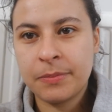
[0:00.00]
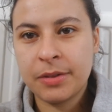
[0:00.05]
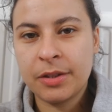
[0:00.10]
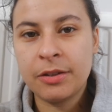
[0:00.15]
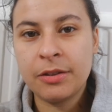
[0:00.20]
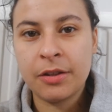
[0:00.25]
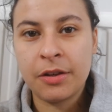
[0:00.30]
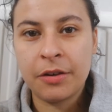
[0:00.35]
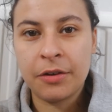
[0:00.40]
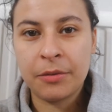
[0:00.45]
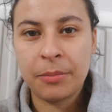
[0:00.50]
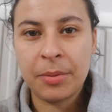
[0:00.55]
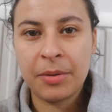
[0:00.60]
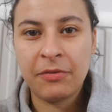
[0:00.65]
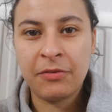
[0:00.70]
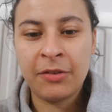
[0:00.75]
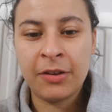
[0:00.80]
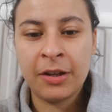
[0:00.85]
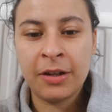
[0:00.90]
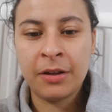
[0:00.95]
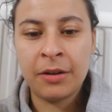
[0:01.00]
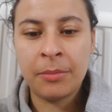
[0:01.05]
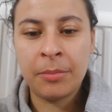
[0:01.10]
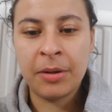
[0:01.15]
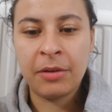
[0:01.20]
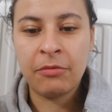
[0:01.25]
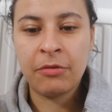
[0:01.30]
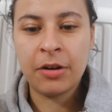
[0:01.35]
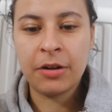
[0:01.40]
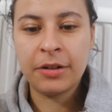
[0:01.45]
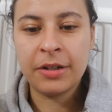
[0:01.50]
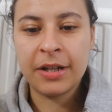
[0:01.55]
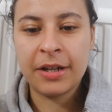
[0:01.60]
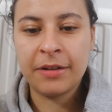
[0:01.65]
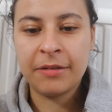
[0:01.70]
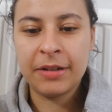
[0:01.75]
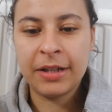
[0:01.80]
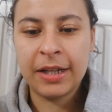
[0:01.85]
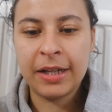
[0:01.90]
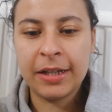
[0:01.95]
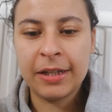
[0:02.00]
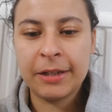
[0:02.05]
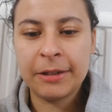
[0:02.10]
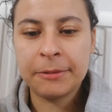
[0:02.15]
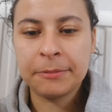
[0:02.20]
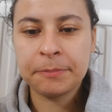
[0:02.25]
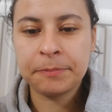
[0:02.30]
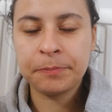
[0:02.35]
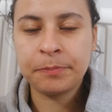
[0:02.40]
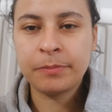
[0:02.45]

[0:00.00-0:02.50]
So I've been feeling a bit run down lately.